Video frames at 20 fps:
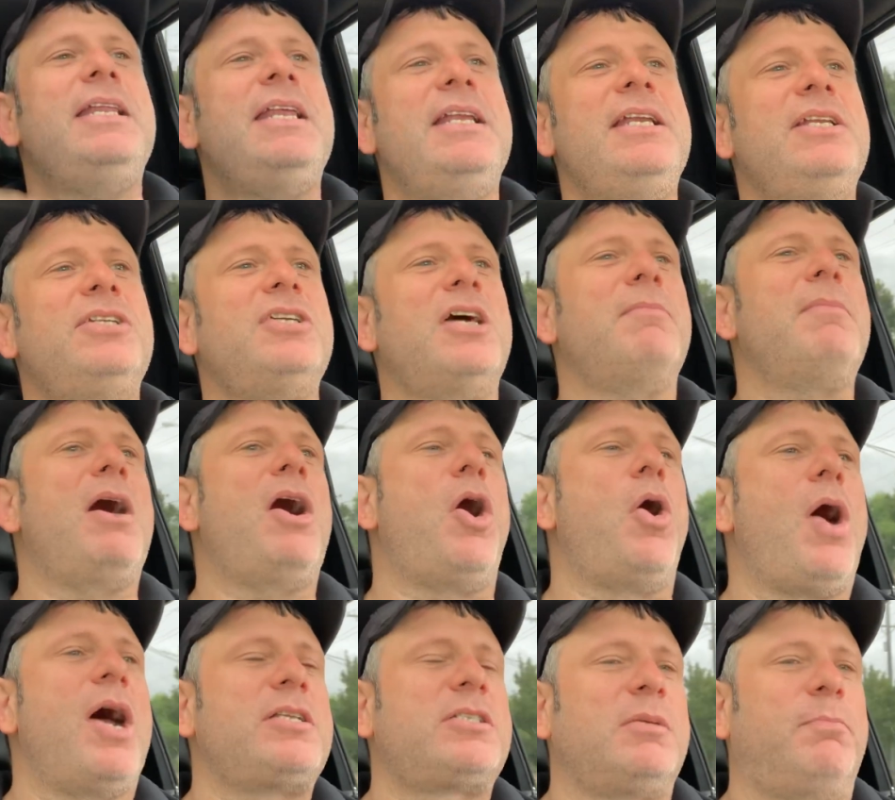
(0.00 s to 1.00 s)
and then you talk about
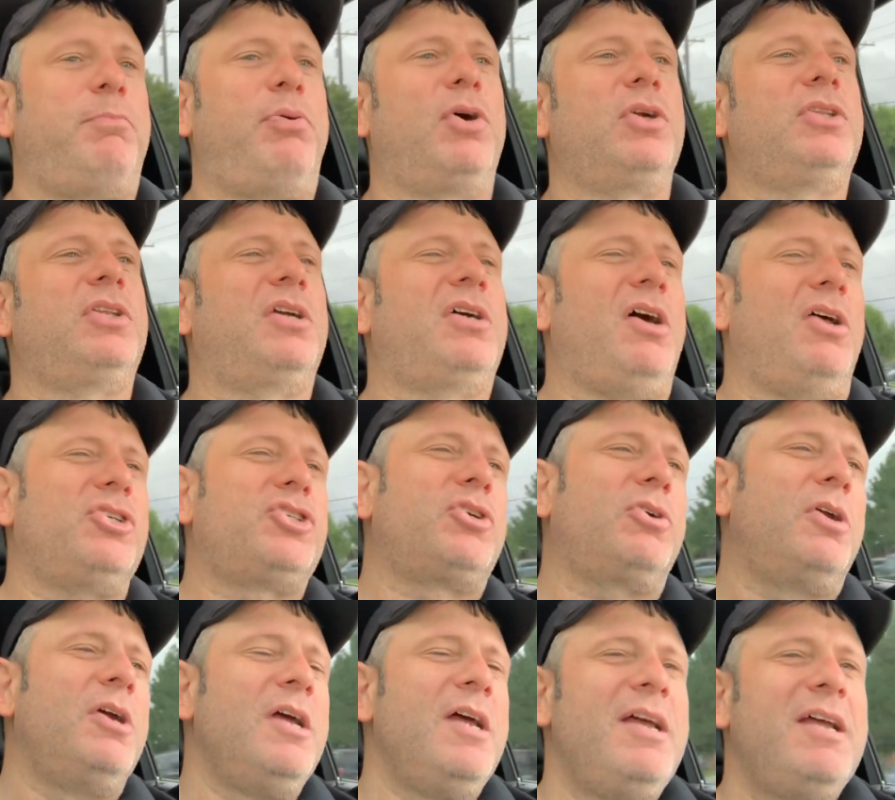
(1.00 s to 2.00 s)
oh I support the
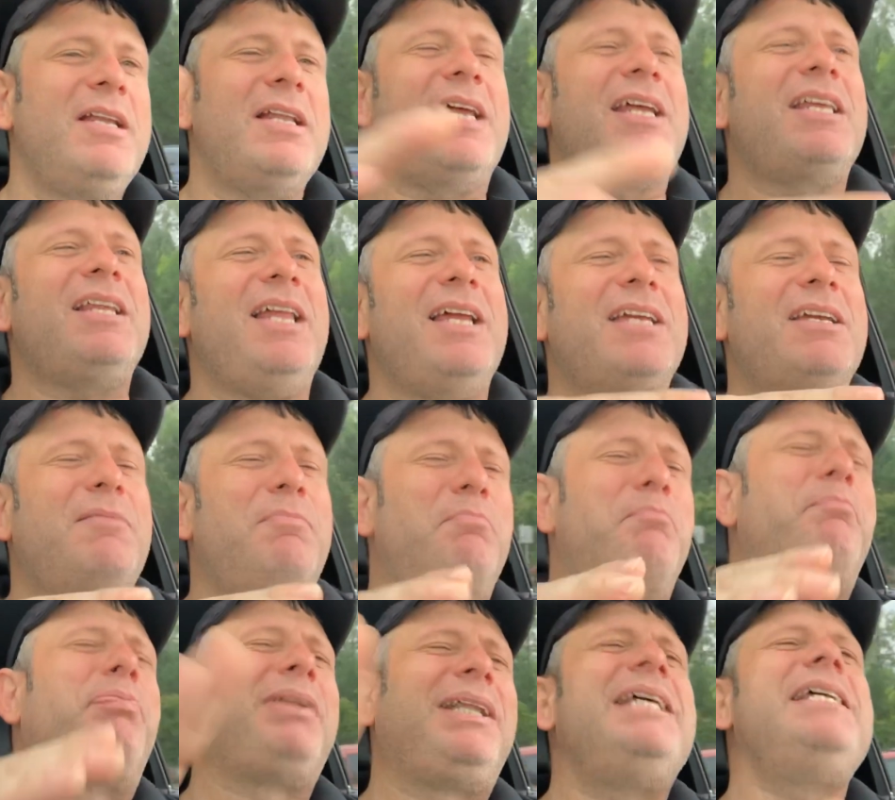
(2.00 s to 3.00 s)
culture. Like like
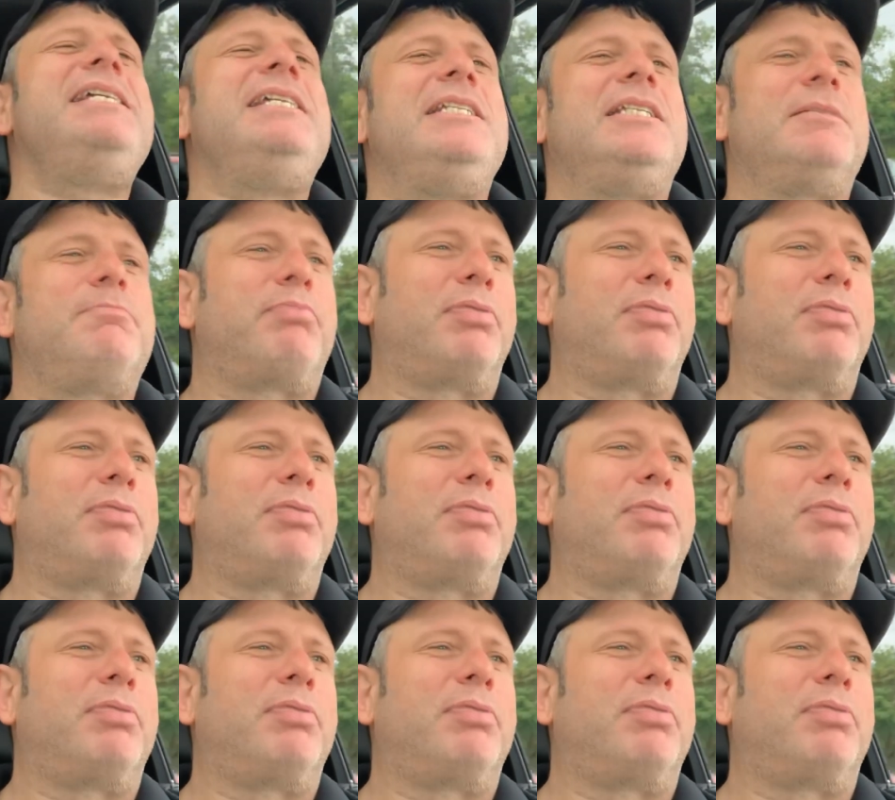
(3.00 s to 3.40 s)
please,